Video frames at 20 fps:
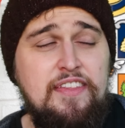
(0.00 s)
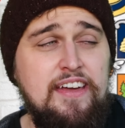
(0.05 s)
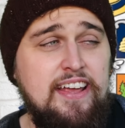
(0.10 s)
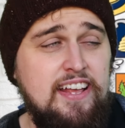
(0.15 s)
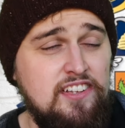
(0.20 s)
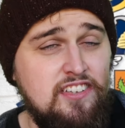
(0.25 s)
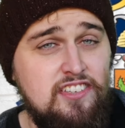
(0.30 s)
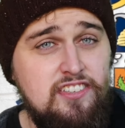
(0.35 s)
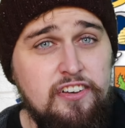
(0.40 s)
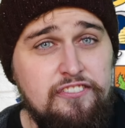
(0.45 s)
They
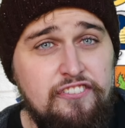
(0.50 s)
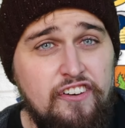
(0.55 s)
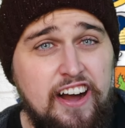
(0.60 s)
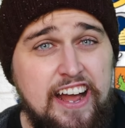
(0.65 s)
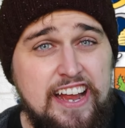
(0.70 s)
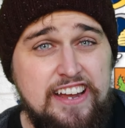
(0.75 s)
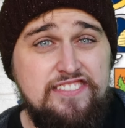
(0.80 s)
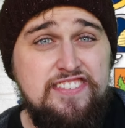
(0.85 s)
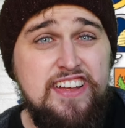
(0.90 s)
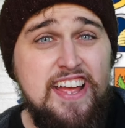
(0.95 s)
can
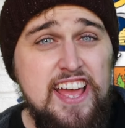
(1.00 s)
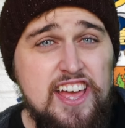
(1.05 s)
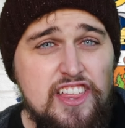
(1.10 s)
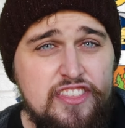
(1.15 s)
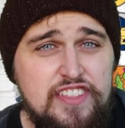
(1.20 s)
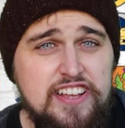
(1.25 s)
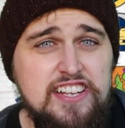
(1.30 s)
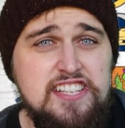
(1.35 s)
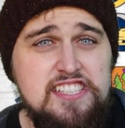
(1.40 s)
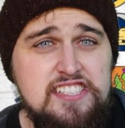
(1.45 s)
survive
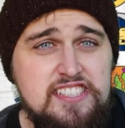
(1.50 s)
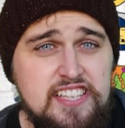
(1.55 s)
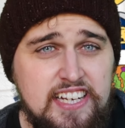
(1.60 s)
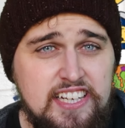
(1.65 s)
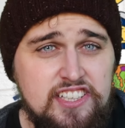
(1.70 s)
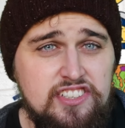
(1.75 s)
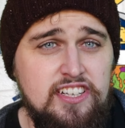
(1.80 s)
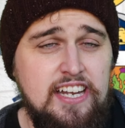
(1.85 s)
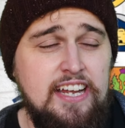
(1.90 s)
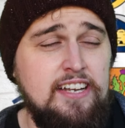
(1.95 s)
this
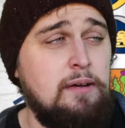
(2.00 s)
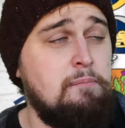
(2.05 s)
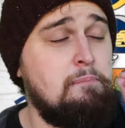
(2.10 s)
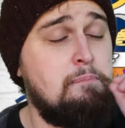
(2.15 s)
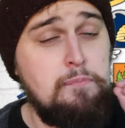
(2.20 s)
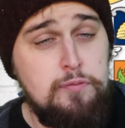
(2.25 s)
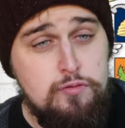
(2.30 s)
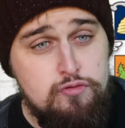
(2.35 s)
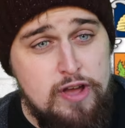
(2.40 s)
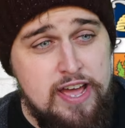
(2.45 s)
season, and
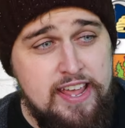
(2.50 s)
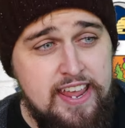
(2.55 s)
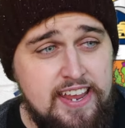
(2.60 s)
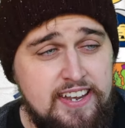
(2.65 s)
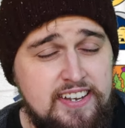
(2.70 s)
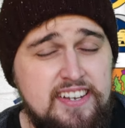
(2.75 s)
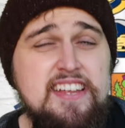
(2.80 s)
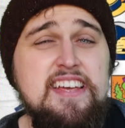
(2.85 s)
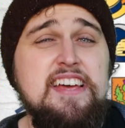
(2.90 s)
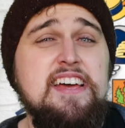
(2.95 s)
I'm
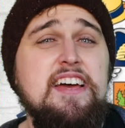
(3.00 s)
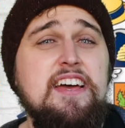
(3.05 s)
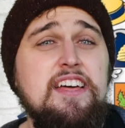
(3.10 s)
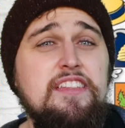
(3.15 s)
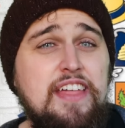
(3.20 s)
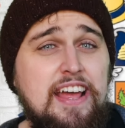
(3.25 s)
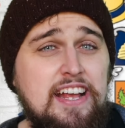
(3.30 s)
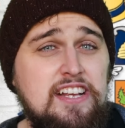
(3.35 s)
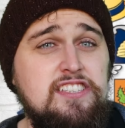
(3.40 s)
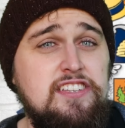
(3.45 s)
praying
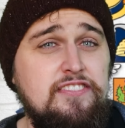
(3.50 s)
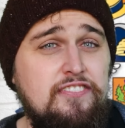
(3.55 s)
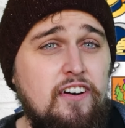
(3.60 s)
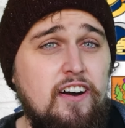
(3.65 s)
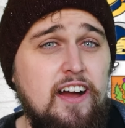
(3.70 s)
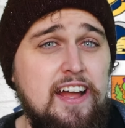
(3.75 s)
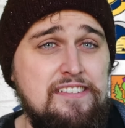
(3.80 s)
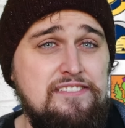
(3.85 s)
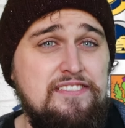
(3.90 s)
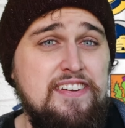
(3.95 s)
they
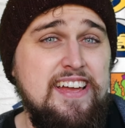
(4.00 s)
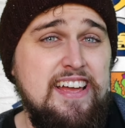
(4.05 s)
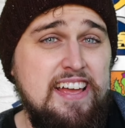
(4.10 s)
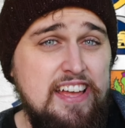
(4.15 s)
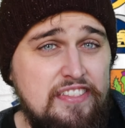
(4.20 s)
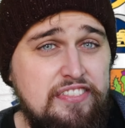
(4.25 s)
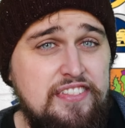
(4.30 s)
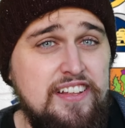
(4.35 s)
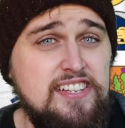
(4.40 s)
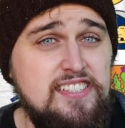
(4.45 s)
survive
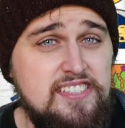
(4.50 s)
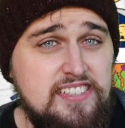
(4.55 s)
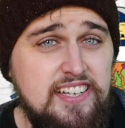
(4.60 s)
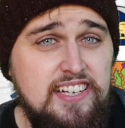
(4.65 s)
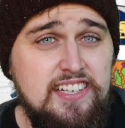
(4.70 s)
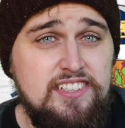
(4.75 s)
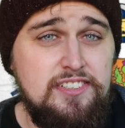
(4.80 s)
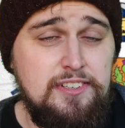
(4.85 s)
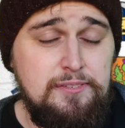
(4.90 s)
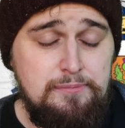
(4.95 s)
this
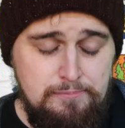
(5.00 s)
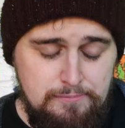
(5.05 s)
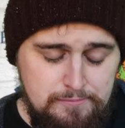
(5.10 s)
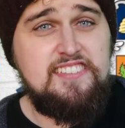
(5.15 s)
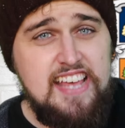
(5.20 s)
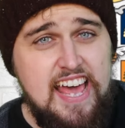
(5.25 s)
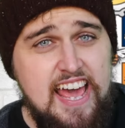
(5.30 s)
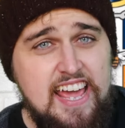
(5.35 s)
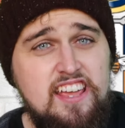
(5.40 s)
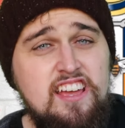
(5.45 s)
season.
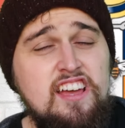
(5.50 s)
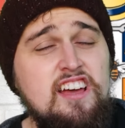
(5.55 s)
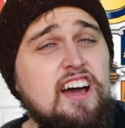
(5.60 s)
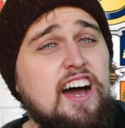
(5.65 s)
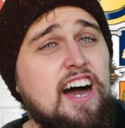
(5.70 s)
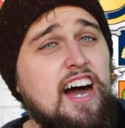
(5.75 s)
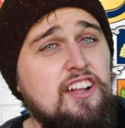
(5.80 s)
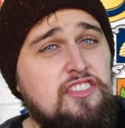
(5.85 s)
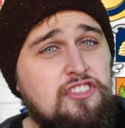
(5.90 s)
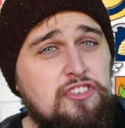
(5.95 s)
Say, so,
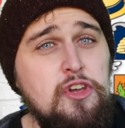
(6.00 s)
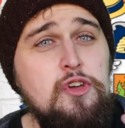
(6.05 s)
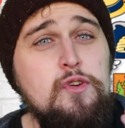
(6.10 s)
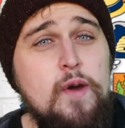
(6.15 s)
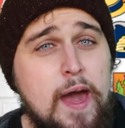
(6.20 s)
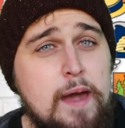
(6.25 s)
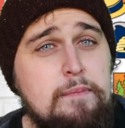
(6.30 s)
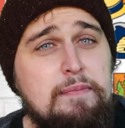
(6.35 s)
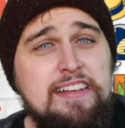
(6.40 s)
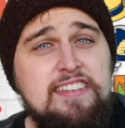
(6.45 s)
I do
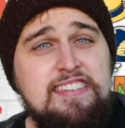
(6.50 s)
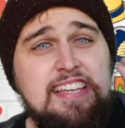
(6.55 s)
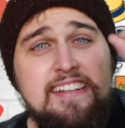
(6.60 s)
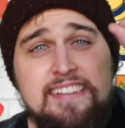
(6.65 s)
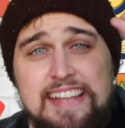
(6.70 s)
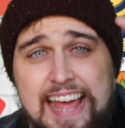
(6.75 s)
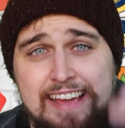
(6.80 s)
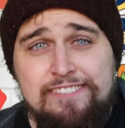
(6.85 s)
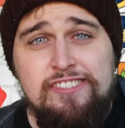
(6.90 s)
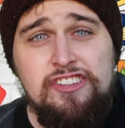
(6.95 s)
hope they
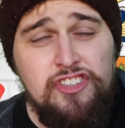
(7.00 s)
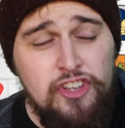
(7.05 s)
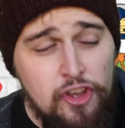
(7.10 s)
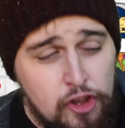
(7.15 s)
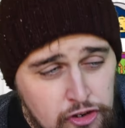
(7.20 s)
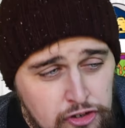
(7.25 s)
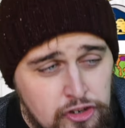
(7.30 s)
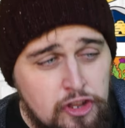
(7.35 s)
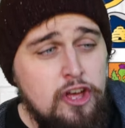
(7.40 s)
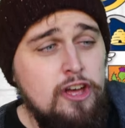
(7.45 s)
send
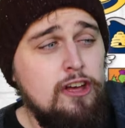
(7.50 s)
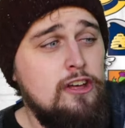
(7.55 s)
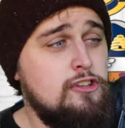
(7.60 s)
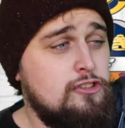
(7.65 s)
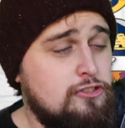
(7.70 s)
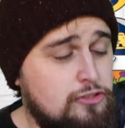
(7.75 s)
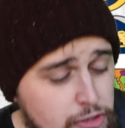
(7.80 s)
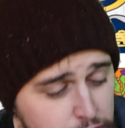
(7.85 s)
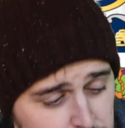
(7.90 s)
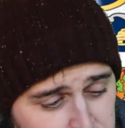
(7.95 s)
Everton
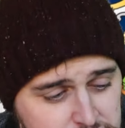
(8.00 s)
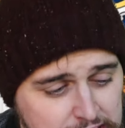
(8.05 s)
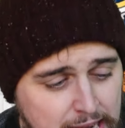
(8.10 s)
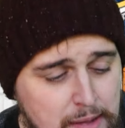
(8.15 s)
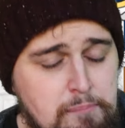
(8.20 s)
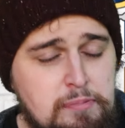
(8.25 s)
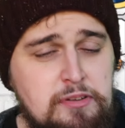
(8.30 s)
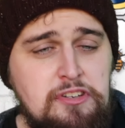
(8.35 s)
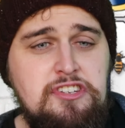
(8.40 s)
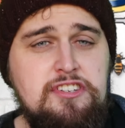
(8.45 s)
to the
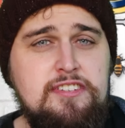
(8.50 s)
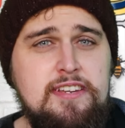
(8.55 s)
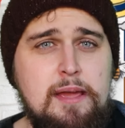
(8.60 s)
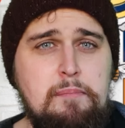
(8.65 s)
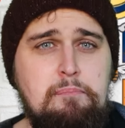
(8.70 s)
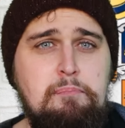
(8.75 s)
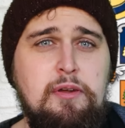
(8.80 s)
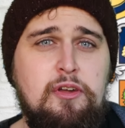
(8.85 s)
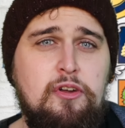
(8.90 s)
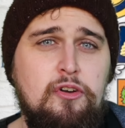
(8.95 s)

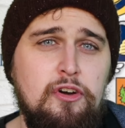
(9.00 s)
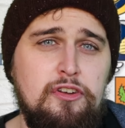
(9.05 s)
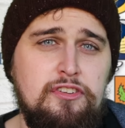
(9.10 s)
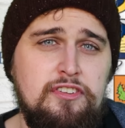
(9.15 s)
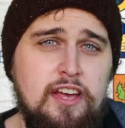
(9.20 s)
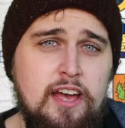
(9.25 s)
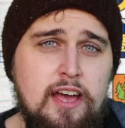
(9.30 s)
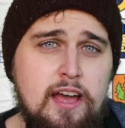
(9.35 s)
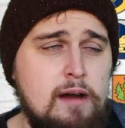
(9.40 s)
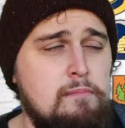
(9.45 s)
Championship, because
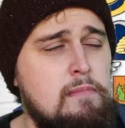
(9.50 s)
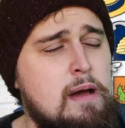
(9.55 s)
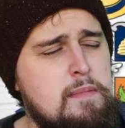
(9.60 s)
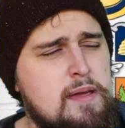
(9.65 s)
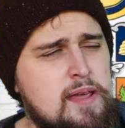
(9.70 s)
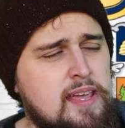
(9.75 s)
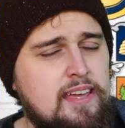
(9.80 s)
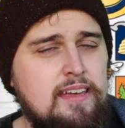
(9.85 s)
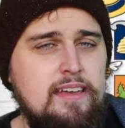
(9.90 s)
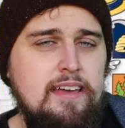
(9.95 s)
I might
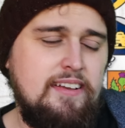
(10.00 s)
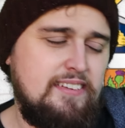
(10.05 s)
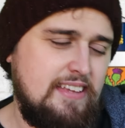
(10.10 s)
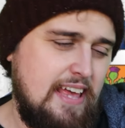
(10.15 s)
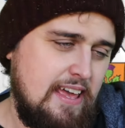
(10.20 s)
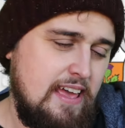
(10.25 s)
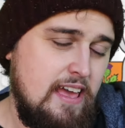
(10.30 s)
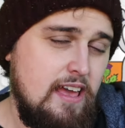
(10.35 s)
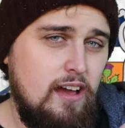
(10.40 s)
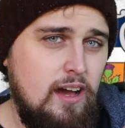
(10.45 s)
be
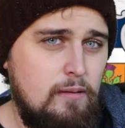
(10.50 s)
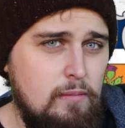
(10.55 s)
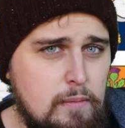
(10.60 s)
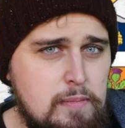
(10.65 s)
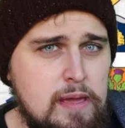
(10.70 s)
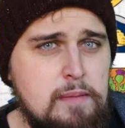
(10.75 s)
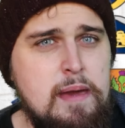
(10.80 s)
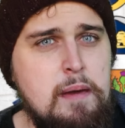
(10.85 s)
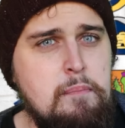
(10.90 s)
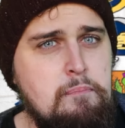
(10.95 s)
a
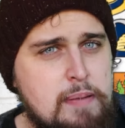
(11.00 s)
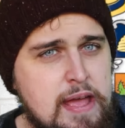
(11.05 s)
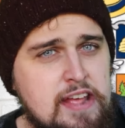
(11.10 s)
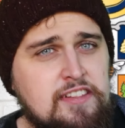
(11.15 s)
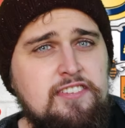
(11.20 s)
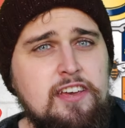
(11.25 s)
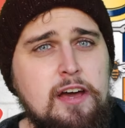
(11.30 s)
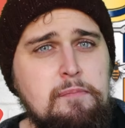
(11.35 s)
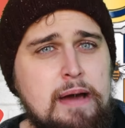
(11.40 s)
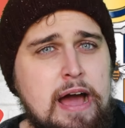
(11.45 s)
bit
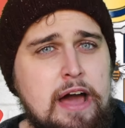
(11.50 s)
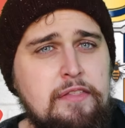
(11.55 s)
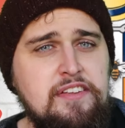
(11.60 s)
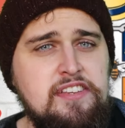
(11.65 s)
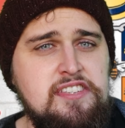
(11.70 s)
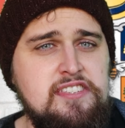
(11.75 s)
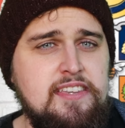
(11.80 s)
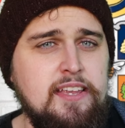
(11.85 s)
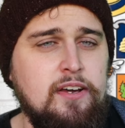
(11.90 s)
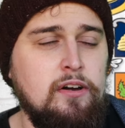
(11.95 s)
bitter about
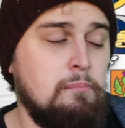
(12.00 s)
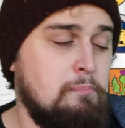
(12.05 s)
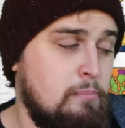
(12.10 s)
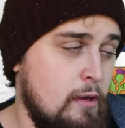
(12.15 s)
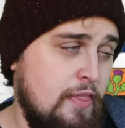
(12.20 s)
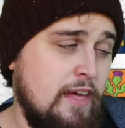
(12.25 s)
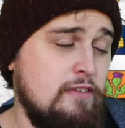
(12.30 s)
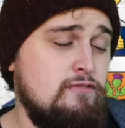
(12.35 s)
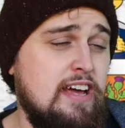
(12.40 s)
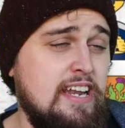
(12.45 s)
this still,
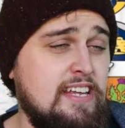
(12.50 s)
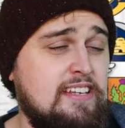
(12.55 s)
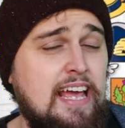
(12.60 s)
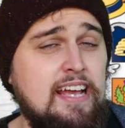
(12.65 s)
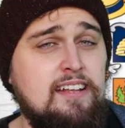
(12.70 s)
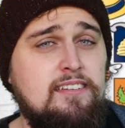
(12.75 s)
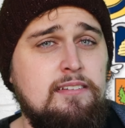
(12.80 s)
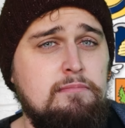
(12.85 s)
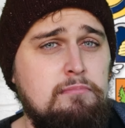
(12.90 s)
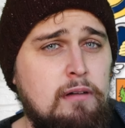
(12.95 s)
but they
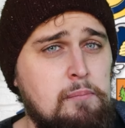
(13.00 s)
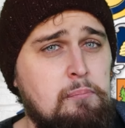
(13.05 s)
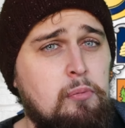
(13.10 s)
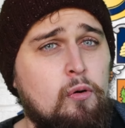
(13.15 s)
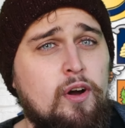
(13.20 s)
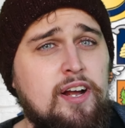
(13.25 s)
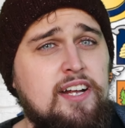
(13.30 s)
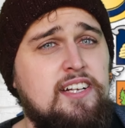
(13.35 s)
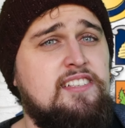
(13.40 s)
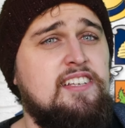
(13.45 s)
relegated my
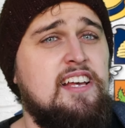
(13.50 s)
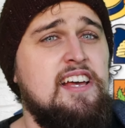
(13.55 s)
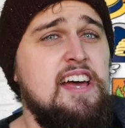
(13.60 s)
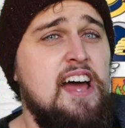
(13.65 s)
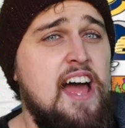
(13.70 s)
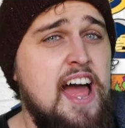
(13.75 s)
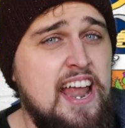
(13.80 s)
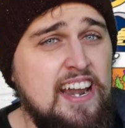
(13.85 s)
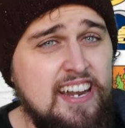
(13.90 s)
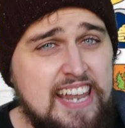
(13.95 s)
boys
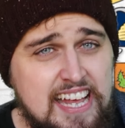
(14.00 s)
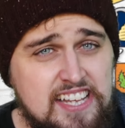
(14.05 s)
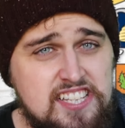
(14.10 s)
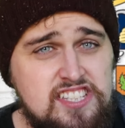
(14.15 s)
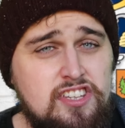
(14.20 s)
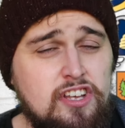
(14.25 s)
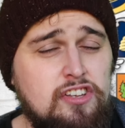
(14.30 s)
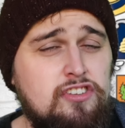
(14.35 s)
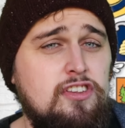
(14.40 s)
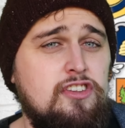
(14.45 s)

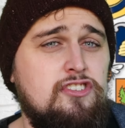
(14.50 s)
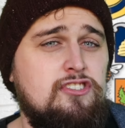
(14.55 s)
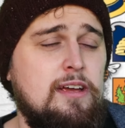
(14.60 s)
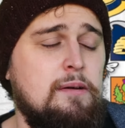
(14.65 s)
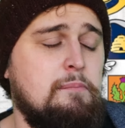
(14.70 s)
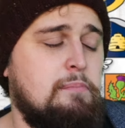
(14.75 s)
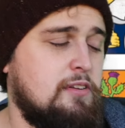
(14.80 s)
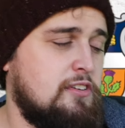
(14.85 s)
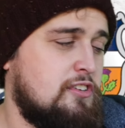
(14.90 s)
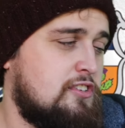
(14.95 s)
Leicester to the
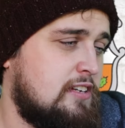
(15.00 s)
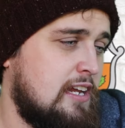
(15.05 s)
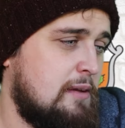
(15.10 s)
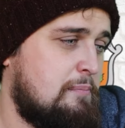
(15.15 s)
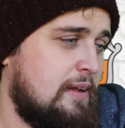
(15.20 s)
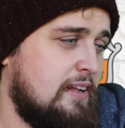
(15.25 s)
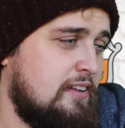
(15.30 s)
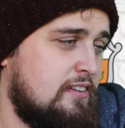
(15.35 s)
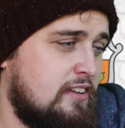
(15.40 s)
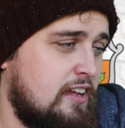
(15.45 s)

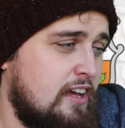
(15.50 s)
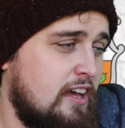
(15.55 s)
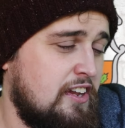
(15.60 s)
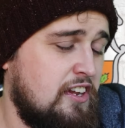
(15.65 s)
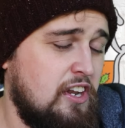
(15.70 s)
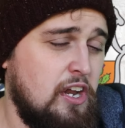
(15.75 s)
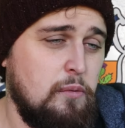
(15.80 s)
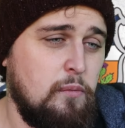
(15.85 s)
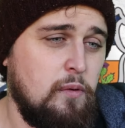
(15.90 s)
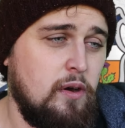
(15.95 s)
Championship, and
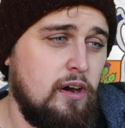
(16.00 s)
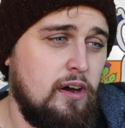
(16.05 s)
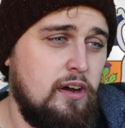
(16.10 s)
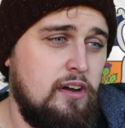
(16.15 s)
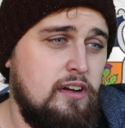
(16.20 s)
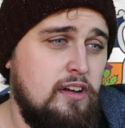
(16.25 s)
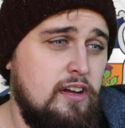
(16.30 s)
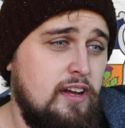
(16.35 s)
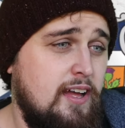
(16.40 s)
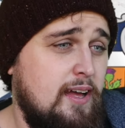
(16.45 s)
you know
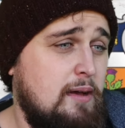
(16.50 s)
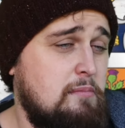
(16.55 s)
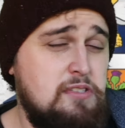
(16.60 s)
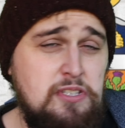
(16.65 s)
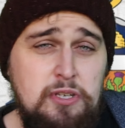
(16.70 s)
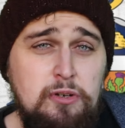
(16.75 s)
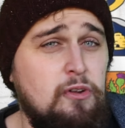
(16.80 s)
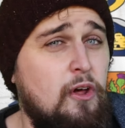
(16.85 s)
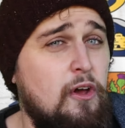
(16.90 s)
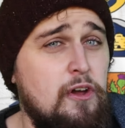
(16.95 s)
what, I'm
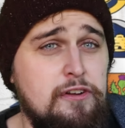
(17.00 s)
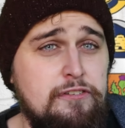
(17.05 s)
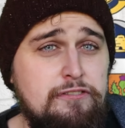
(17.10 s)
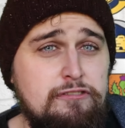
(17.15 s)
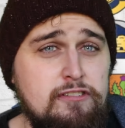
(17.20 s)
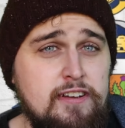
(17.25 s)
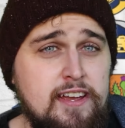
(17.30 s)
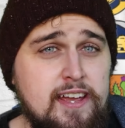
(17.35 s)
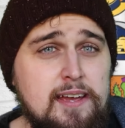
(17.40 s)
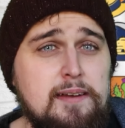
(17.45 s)
still not
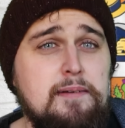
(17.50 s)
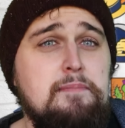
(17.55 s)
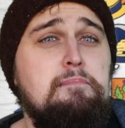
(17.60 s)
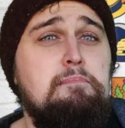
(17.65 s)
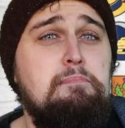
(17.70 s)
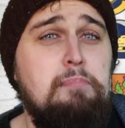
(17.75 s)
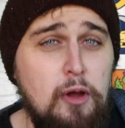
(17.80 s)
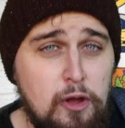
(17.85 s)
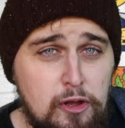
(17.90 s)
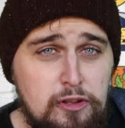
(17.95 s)
over it,
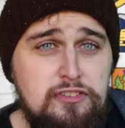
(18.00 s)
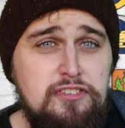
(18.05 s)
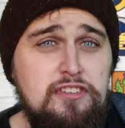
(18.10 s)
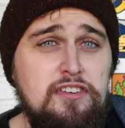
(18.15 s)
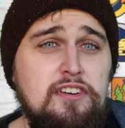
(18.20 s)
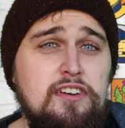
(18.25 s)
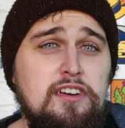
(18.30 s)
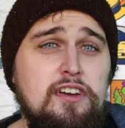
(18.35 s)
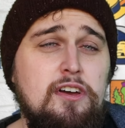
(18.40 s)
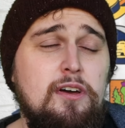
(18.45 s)

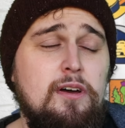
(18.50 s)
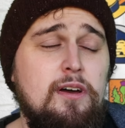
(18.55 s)
but